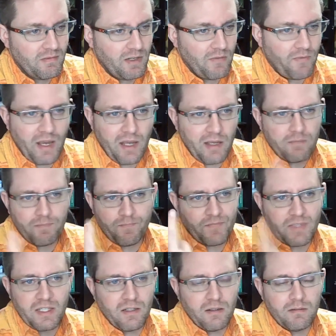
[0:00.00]
If I,
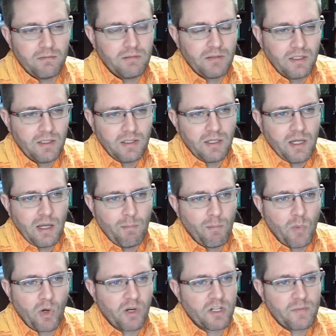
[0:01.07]
you know,
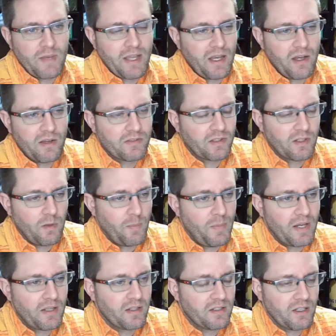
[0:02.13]
mortgage my house and go
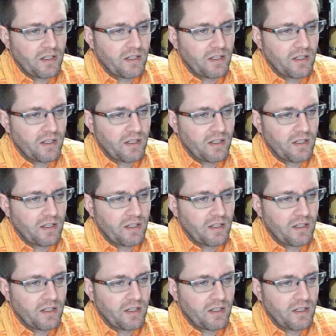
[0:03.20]
bet on the